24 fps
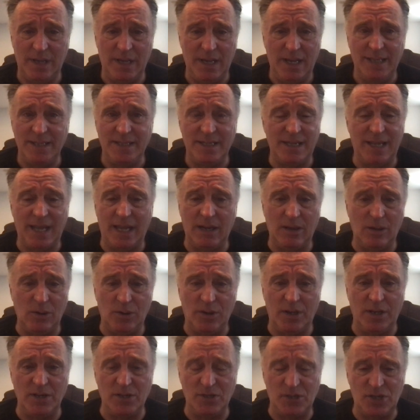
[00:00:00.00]
to get a look
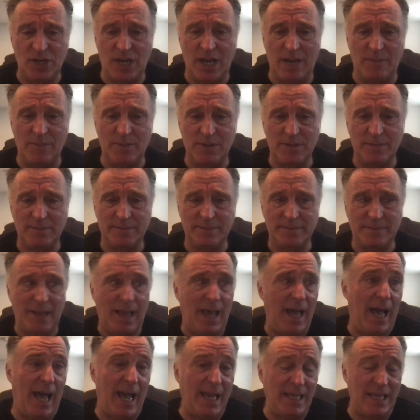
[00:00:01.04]
at his chops.
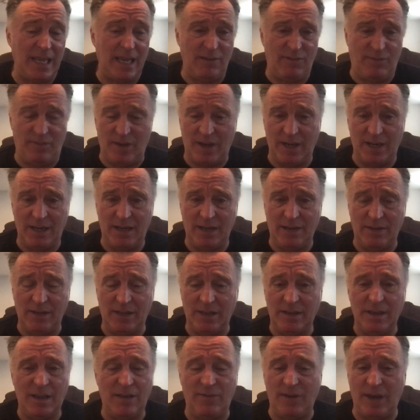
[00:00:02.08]
I can't find anything.
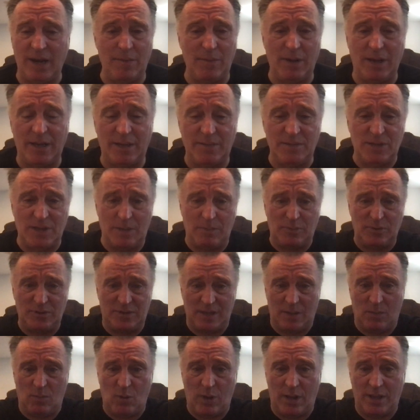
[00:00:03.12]
If anybody comes up with
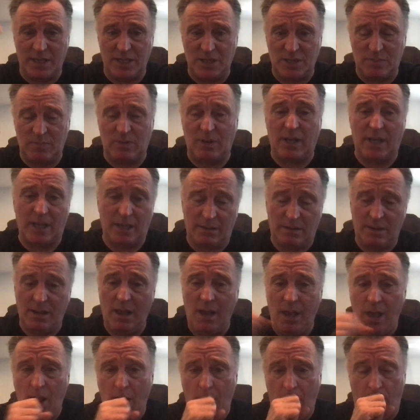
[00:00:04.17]
something while he's playing,
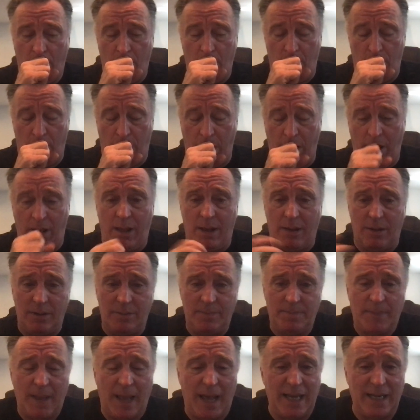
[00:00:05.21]

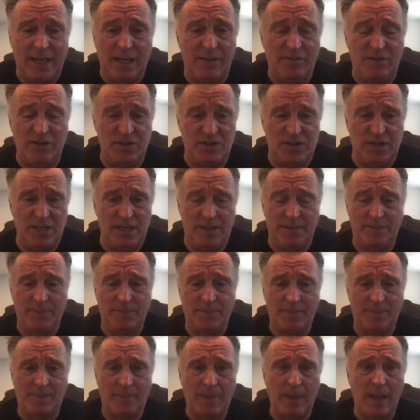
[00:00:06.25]
I'd love to see it.
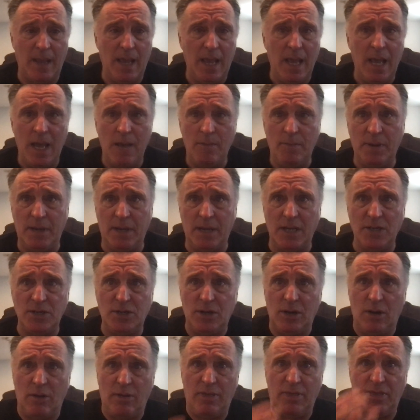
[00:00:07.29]
Because, you
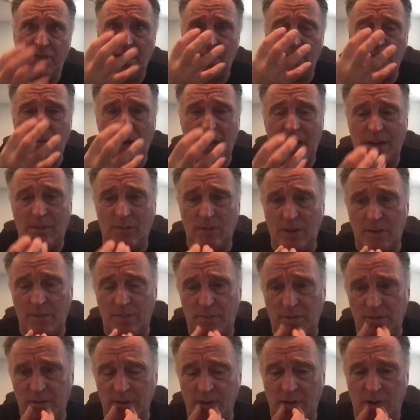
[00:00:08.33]
know, thick bottom lip,
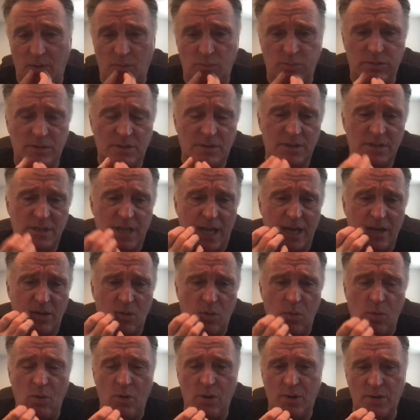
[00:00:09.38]
you know, tight
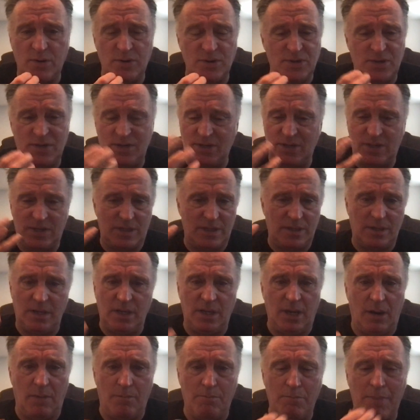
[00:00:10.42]
corners, you
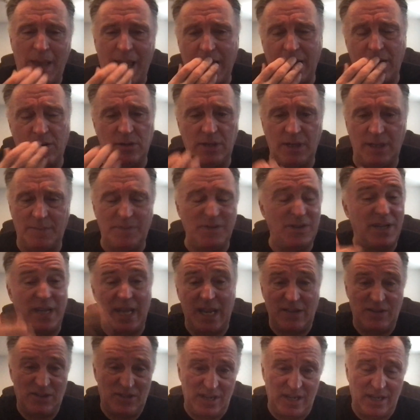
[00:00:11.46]
know, mangled lips, you
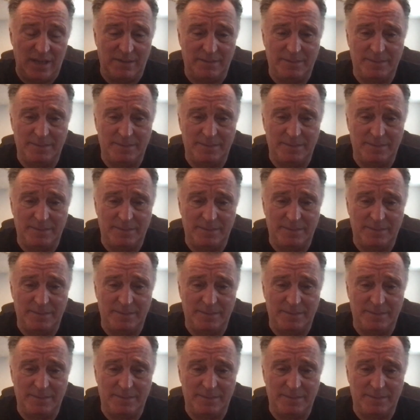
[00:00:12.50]
can't see.